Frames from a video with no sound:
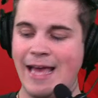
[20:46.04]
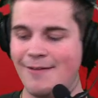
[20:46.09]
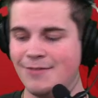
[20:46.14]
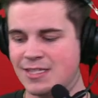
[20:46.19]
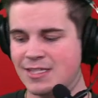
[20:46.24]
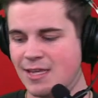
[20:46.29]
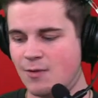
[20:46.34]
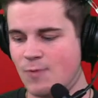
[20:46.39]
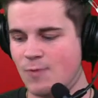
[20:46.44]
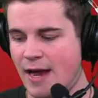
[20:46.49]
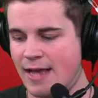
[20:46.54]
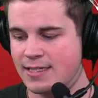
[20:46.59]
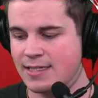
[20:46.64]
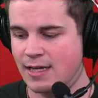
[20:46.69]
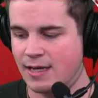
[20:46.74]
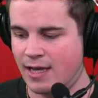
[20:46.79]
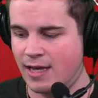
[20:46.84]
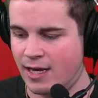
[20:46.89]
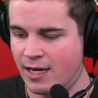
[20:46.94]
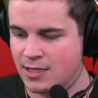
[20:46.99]
obviously rising
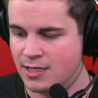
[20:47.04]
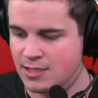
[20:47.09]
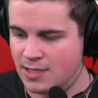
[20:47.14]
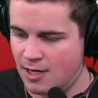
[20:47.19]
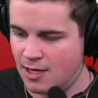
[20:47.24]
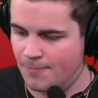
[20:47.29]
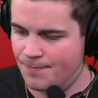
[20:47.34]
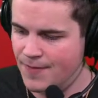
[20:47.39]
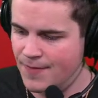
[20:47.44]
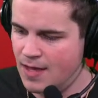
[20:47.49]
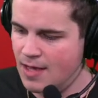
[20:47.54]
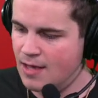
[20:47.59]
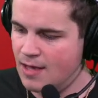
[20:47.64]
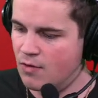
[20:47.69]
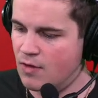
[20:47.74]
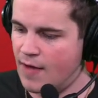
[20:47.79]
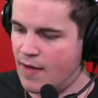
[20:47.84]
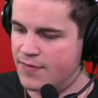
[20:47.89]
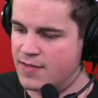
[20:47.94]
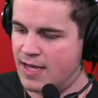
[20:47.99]
in age, so
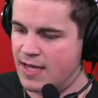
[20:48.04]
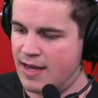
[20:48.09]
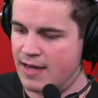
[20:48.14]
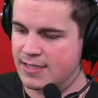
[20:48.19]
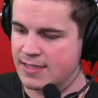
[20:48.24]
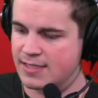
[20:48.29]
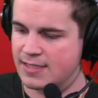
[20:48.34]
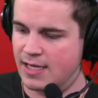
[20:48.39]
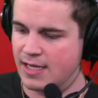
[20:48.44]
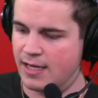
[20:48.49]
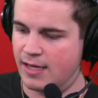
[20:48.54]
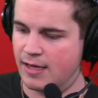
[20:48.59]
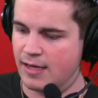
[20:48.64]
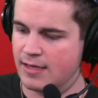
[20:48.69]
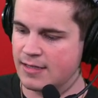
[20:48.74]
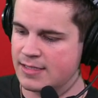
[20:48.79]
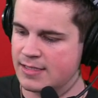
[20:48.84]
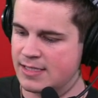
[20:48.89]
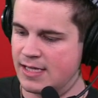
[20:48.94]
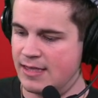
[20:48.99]
we'll have to kind of see
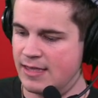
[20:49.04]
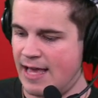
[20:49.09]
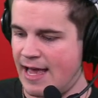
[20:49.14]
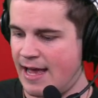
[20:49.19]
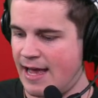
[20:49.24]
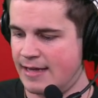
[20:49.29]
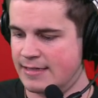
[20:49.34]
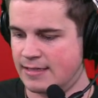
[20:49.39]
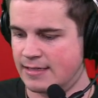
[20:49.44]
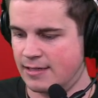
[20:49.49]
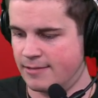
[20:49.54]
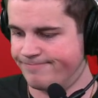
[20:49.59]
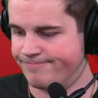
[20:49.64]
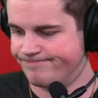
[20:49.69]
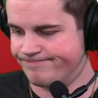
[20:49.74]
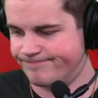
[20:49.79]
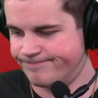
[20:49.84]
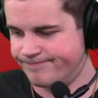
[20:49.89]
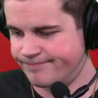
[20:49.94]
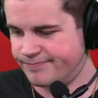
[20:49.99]
that. I
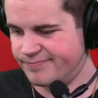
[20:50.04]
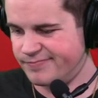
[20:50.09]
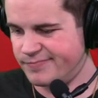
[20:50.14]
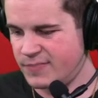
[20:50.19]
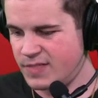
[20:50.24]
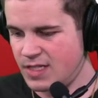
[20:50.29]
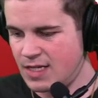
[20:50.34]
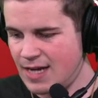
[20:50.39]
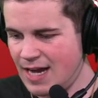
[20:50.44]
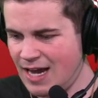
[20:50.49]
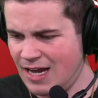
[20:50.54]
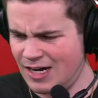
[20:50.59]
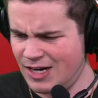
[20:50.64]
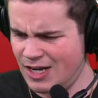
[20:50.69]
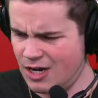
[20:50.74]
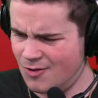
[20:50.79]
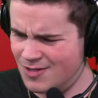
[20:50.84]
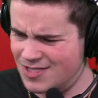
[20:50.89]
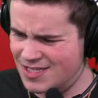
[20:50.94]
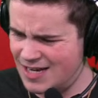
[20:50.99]
don't
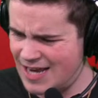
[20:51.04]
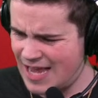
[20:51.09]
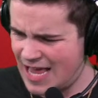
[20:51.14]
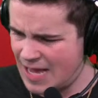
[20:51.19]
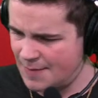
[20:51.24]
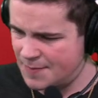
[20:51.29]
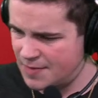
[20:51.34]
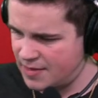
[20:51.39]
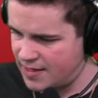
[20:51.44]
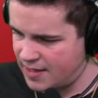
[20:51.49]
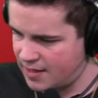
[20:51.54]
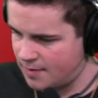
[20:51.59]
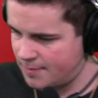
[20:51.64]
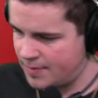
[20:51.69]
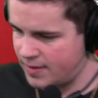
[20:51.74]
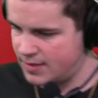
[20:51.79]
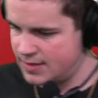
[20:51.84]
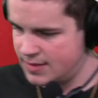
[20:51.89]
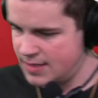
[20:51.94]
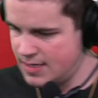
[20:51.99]
know what's going to happen there,
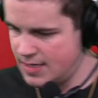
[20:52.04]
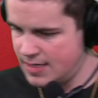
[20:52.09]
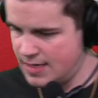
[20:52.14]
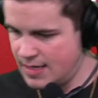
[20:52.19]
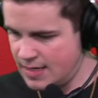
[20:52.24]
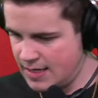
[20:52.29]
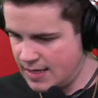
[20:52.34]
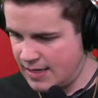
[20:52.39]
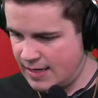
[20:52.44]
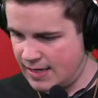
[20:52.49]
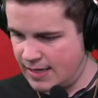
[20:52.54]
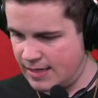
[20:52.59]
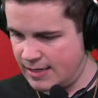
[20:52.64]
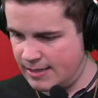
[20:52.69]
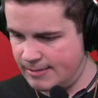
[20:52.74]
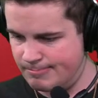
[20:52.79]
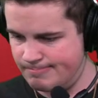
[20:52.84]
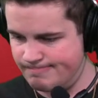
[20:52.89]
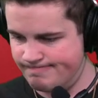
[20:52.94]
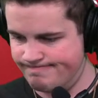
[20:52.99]
but
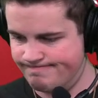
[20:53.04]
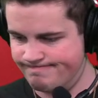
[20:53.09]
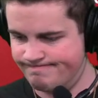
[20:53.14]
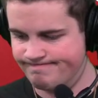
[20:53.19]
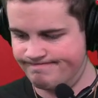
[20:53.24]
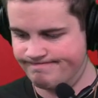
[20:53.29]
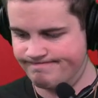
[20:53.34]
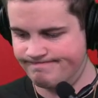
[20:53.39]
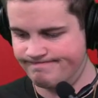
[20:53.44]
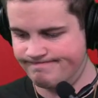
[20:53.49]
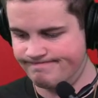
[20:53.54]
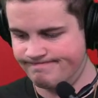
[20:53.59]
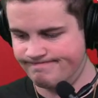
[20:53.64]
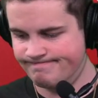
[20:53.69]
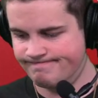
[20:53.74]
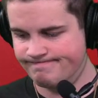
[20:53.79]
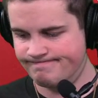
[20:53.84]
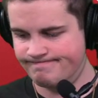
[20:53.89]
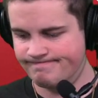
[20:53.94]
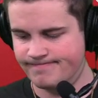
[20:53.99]

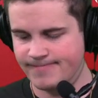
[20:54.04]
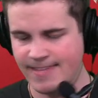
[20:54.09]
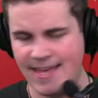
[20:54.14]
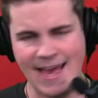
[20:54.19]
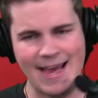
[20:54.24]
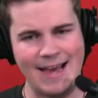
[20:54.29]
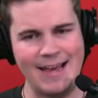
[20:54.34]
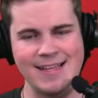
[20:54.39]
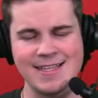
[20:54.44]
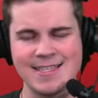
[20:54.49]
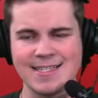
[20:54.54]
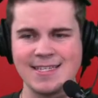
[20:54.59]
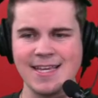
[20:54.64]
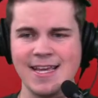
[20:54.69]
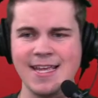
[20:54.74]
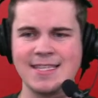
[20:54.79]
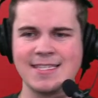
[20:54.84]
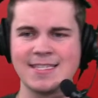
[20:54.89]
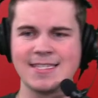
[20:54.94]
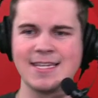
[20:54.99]
yeah, it's
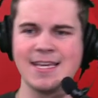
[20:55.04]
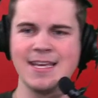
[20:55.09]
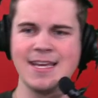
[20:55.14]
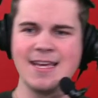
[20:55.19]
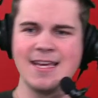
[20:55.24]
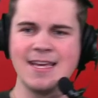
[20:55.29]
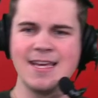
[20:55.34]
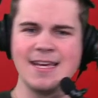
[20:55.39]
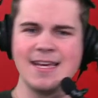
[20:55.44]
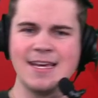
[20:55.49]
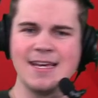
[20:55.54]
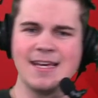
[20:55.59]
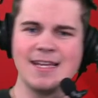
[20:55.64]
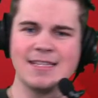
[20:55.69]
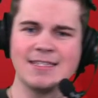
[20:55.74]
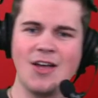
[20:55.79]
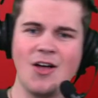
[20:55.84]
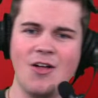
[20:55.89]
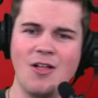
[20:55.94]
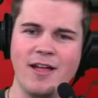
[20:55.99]

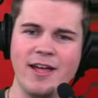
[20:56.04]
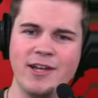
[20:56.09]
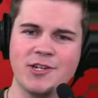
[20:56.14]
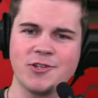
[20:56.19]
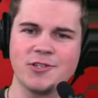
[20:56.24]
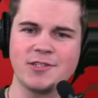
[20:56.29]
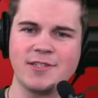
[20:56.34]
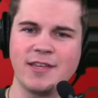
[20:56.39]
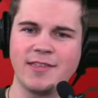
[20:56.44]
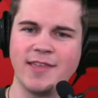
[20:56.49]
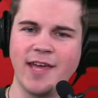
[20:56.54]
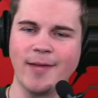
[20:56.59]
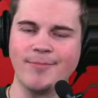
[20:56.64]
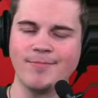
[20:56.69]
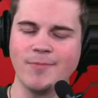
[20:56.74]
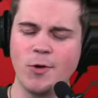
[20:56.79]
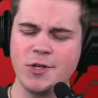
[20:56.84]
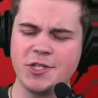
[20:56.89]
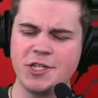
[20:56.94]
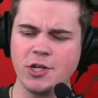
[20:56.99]
It's all an interesting thing.
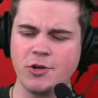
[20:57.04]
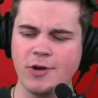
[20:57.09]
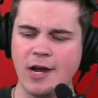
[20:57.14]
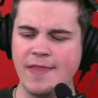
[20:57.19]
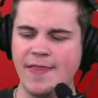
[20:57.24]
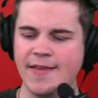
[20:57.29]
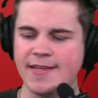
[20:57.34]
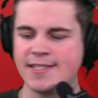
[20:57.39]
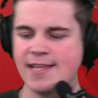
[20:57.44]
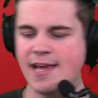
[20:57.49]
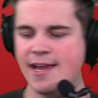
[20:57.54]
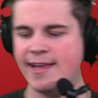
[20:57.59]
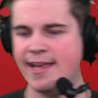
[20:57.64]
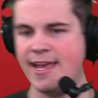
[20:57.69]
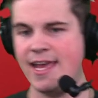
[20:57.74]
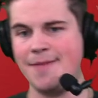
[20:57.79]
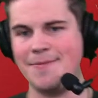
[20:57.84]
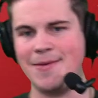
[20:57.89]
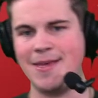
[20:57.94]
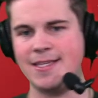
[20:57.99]
I want you to grade this signing
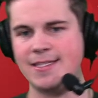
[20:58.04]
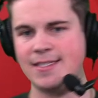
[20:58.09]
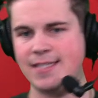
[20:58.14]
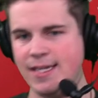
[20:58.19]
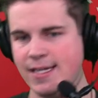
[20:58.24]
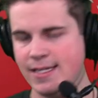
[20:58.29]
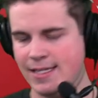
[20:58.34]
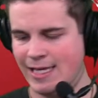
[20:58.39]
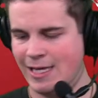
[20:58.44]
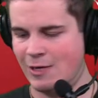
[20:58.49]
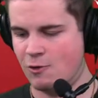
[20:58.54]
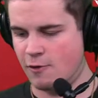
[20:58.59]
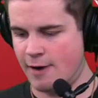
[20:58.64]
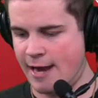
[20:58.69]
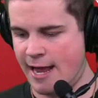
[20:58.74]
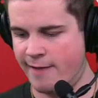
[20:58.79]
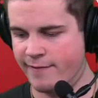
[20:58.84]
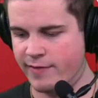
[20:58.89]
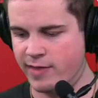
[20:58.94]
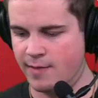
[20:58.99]
A, B, C, D, or
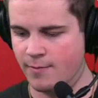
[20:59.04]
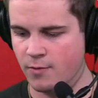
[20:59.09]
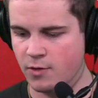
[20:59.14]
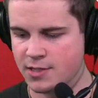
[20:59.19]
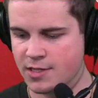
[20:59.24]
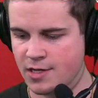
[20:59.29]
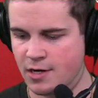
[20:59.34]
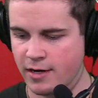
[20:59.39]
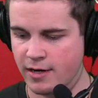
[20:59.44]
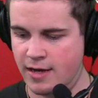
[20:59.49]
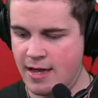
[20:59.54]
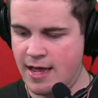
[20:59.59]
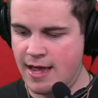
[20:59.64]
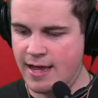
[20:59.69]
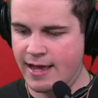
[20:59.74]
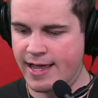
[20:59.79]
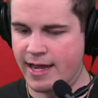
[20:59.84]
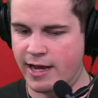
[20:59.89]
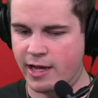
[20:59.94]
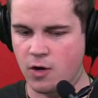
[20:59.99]
F, and then we'll start
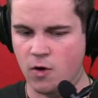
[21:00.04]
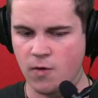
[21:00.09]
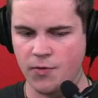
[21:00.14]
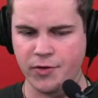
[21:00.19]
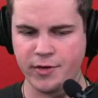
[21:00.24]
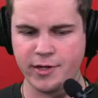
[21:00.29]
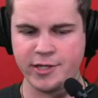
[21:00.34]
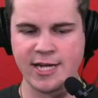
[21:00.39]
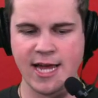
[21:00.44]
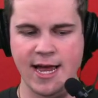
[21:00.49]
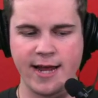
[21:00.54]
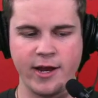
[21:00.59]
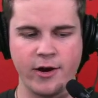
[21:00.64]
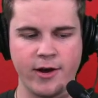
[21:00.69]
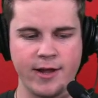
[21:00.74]
kind of going through the chat here,